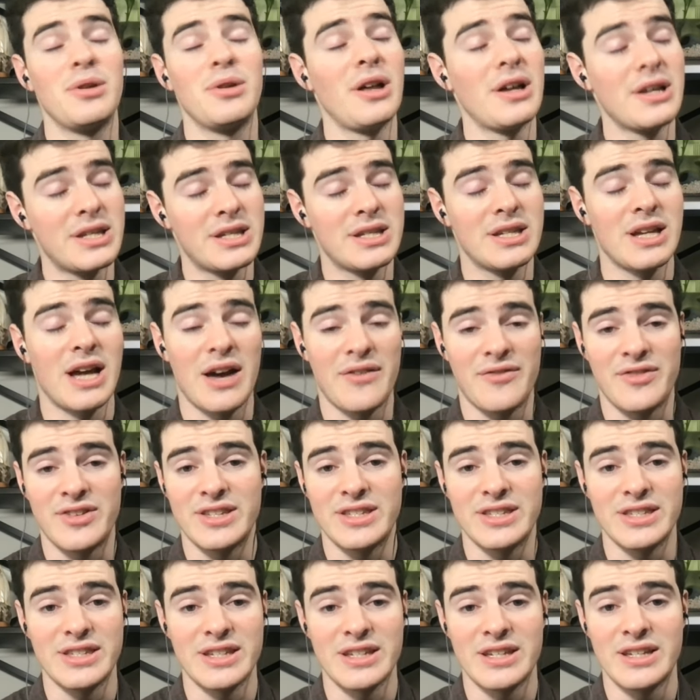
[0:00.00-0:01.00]
Plus,
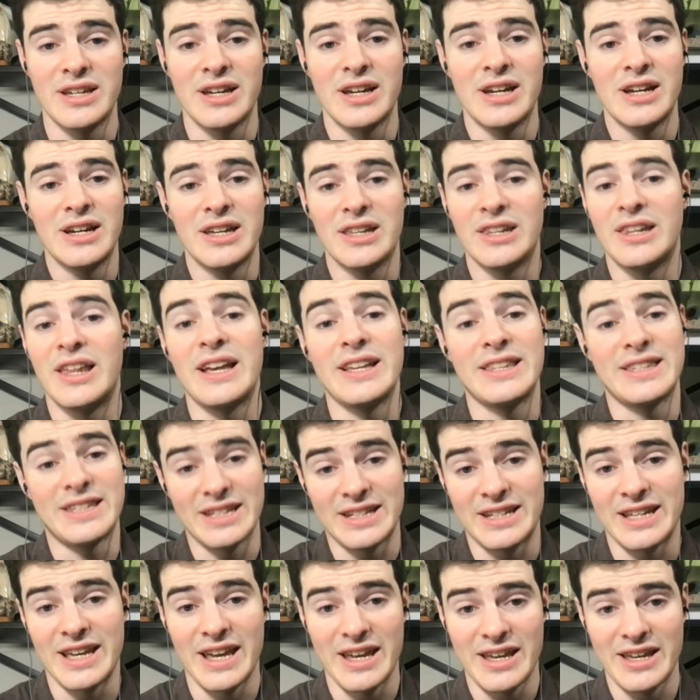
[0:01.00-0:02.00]
obviously, like
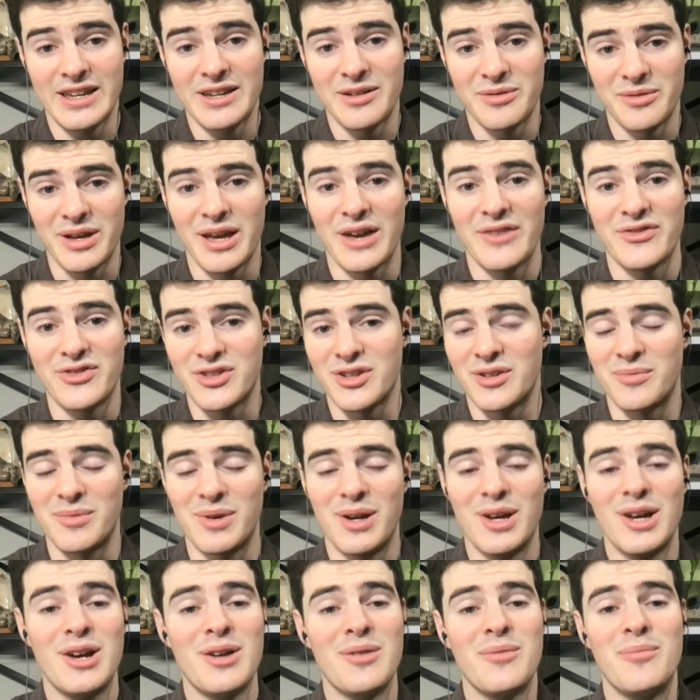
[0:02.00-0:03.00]
today, we have
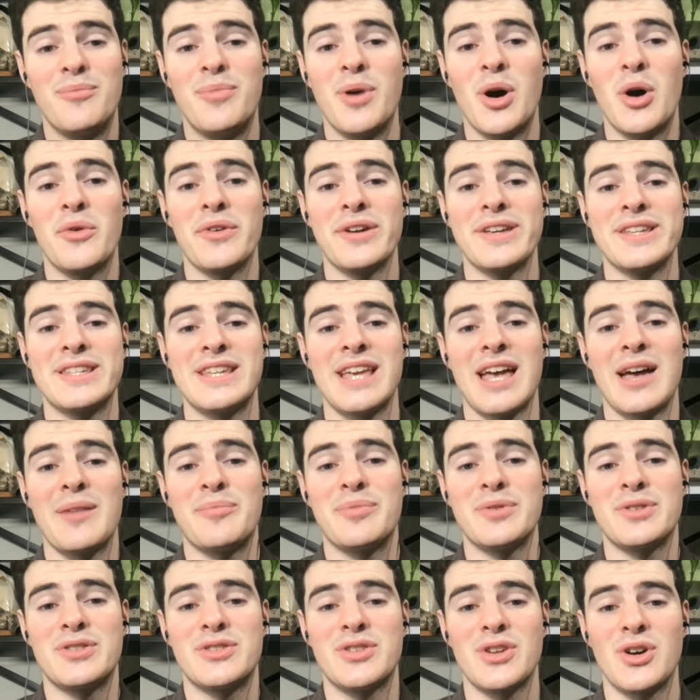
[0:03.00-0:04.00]
some bonus
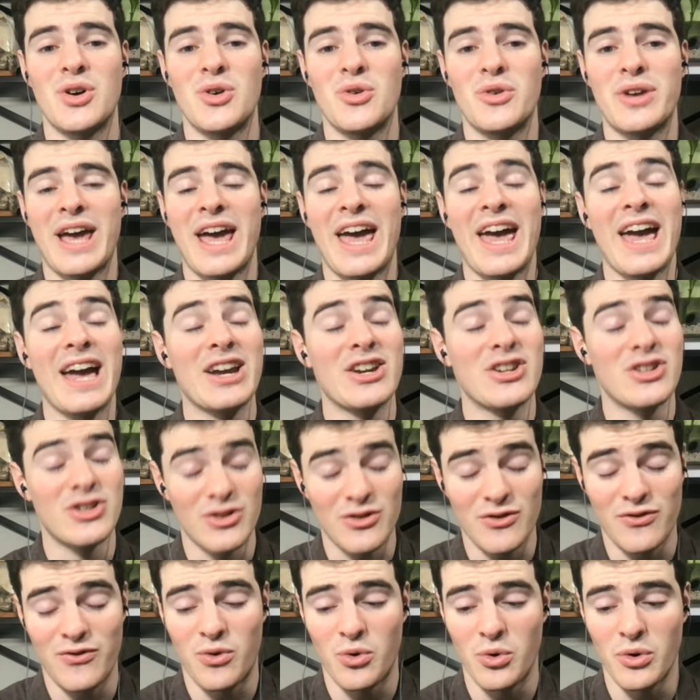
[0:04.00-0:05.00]
episode
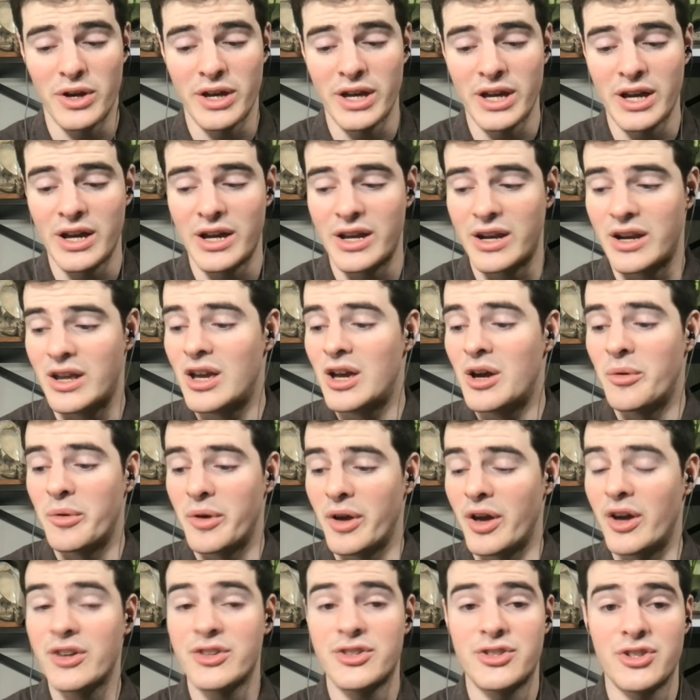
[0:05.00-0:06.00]
action for you. And
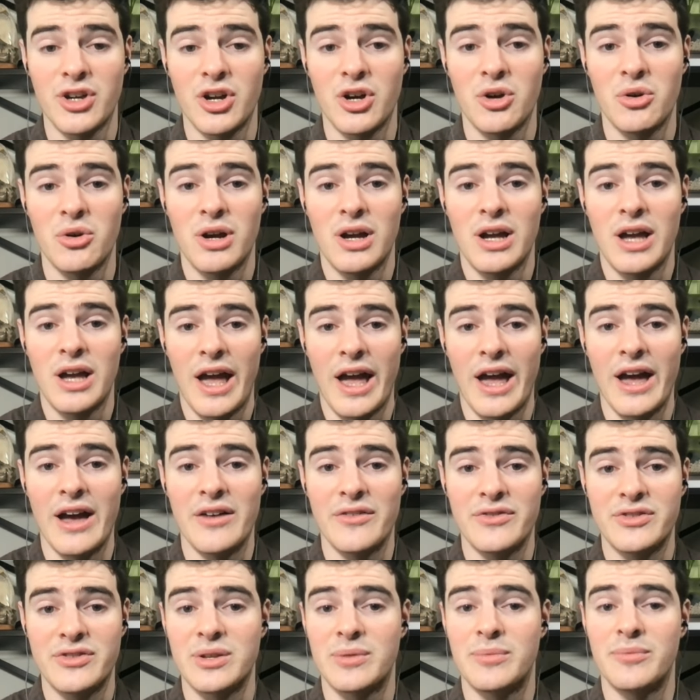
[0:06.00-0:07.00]
we also
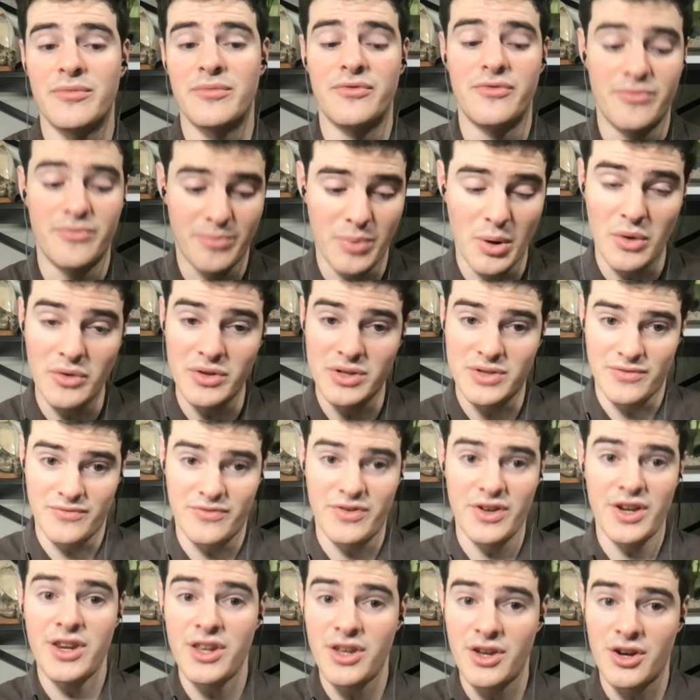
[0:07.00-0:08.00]
have some bonus
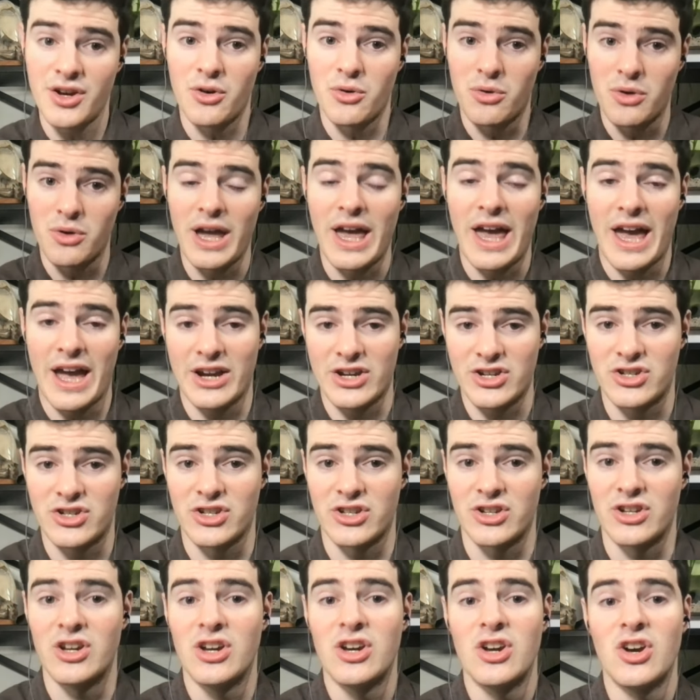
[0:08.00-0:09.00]
video
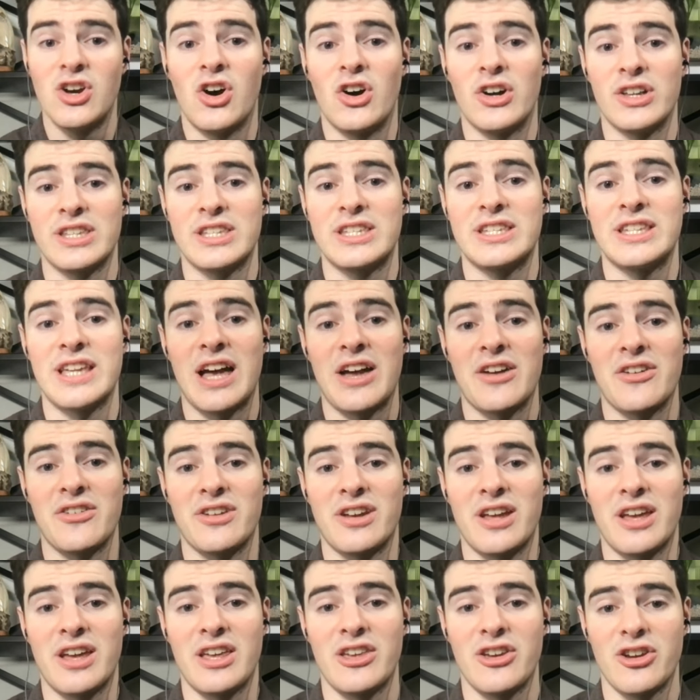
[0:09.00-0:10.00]
action on
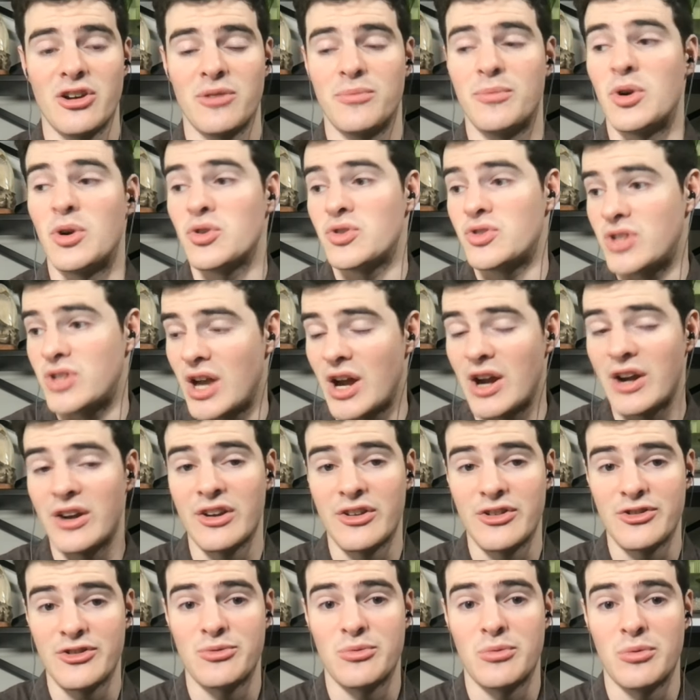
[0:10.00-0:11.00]
Saturday here. Most
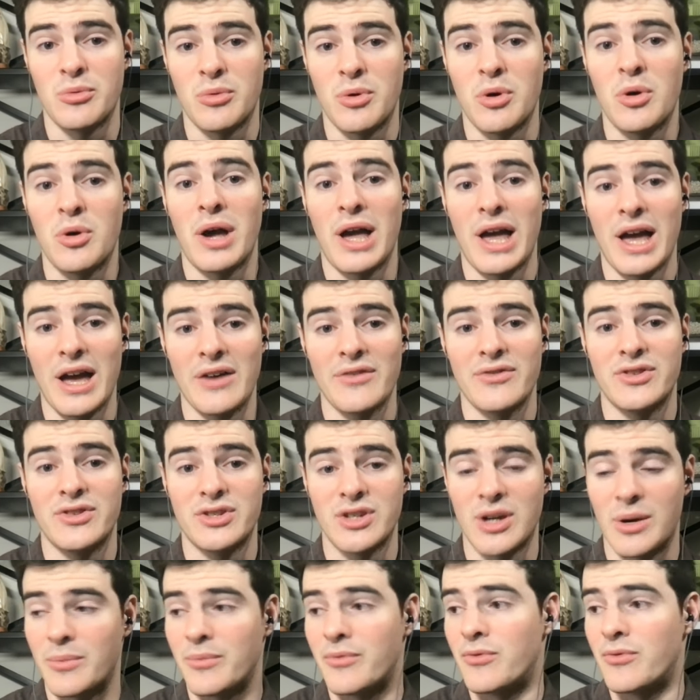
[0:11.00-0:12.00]
Saturdays, we will have
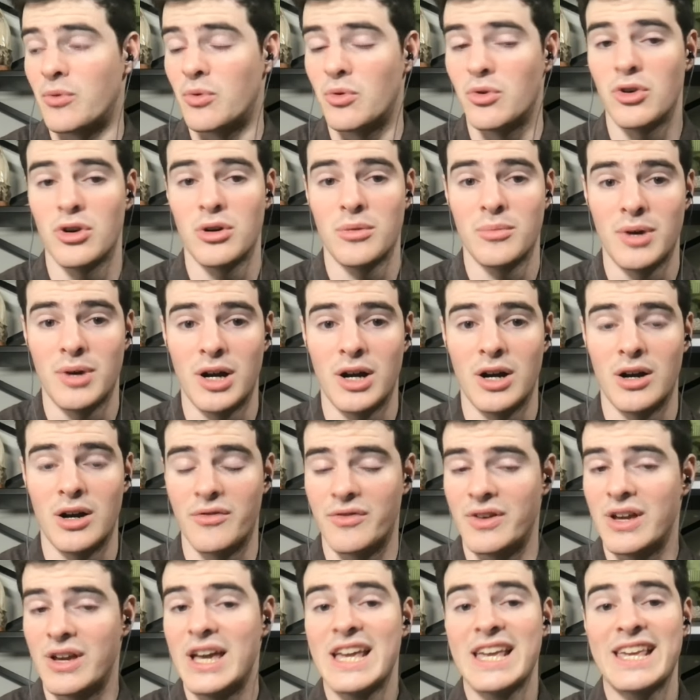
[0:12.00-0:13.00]
some form
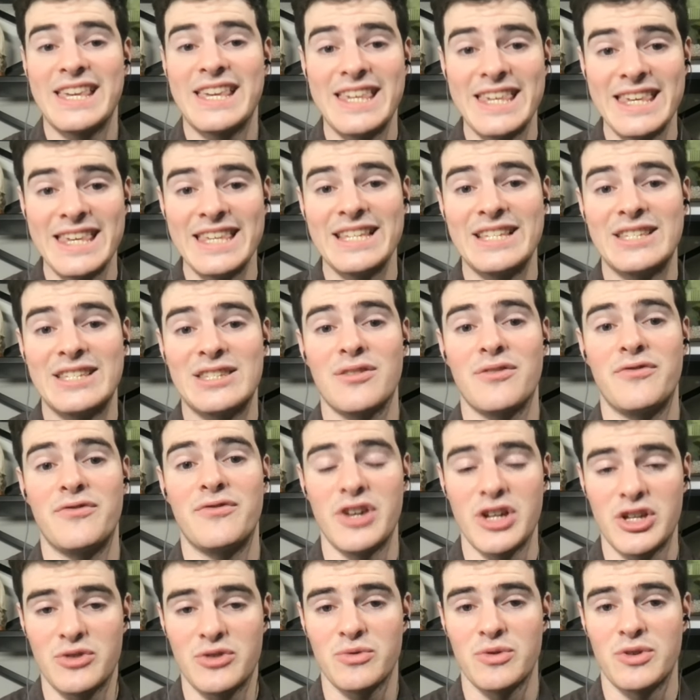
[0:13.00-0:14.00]
of keys to
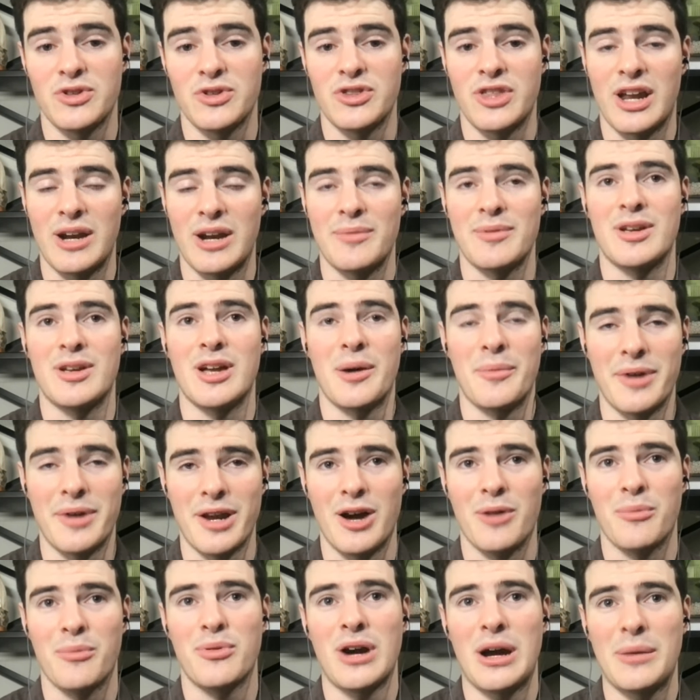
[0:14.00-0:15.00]
victory. So that'll be coming
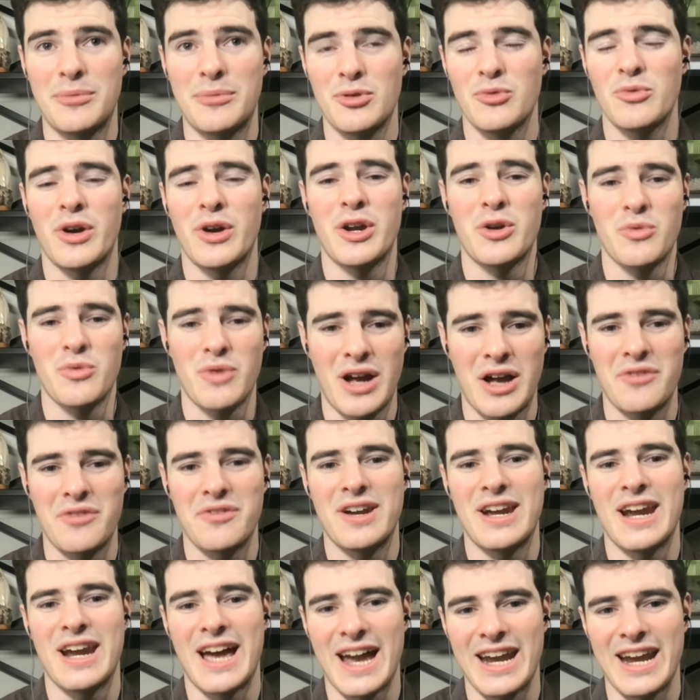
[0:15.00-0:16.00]
out probably right
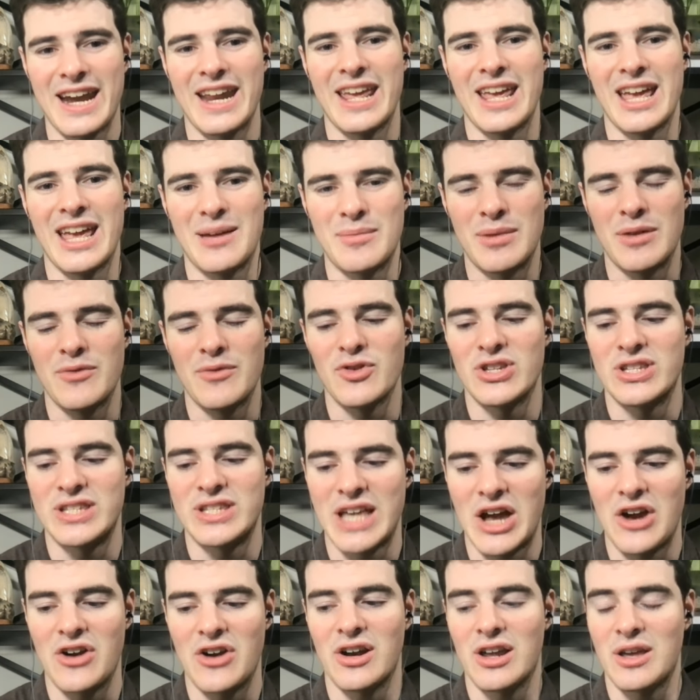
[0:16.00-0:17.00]
around nine a m every
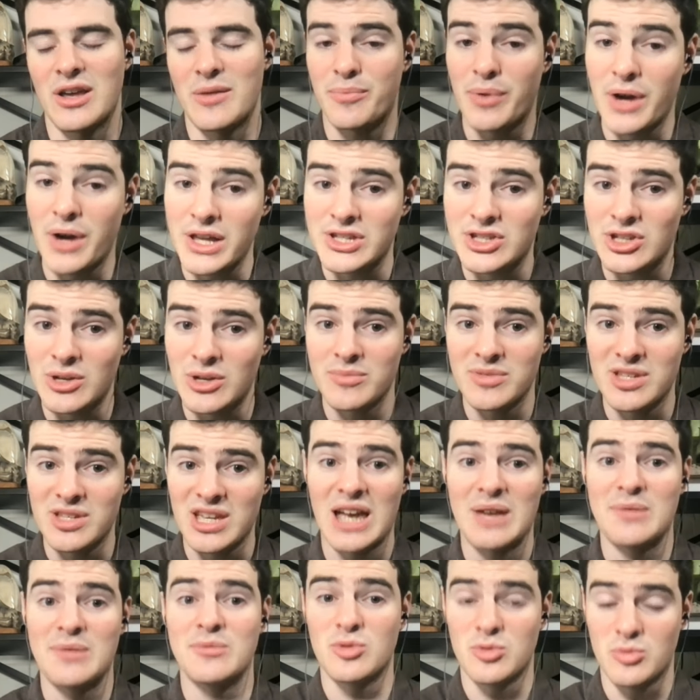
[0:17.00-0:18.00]
Saturday. But
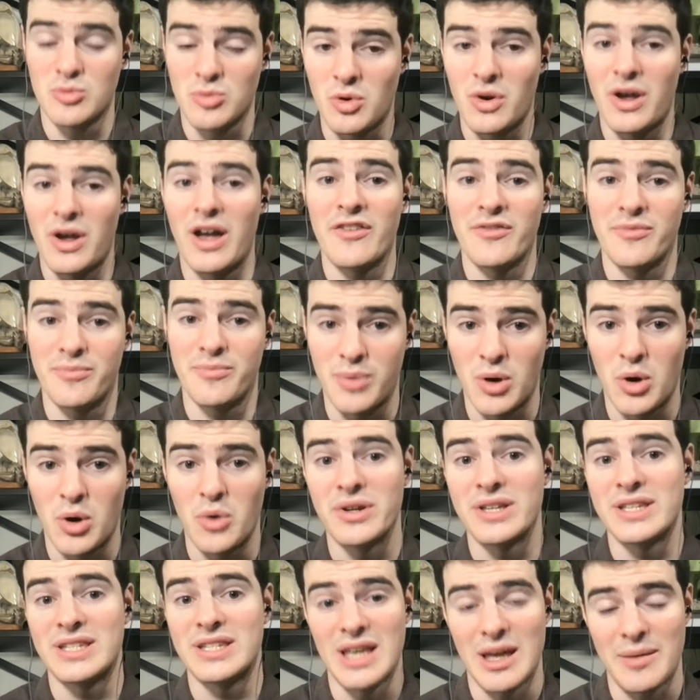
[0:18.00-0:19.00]
sometimes we will have
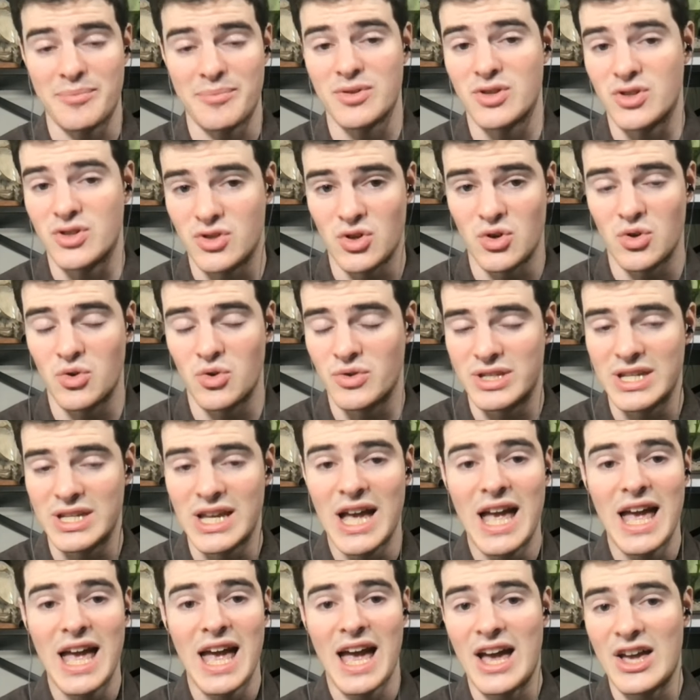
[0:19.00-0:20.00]
bonus episodes
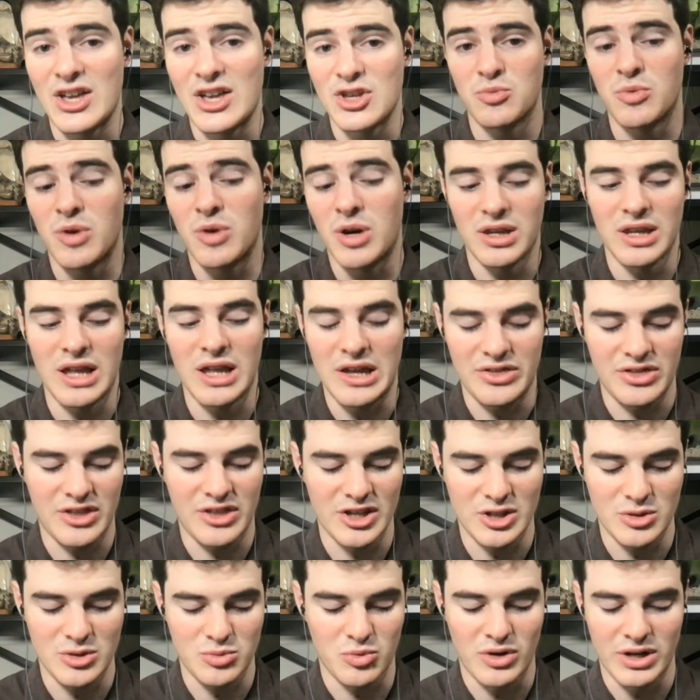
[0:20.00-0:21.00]
as well, like
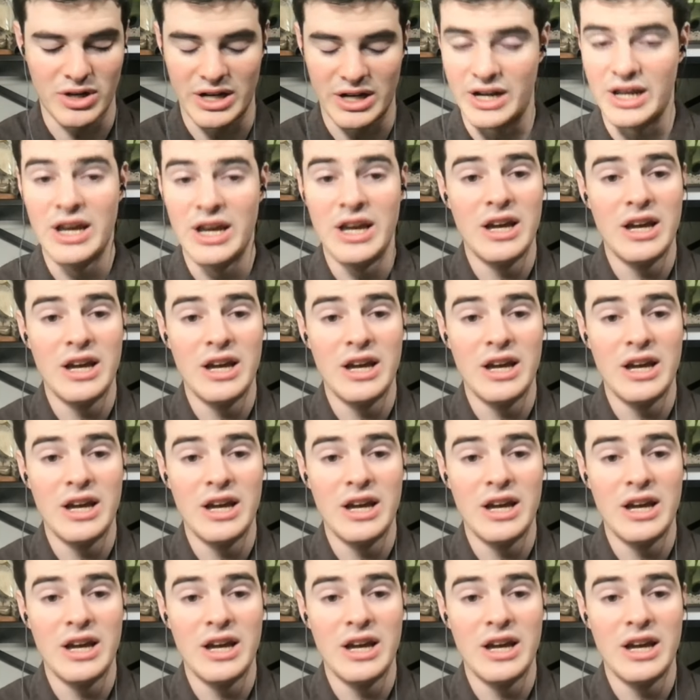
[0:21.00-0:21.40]
this one. And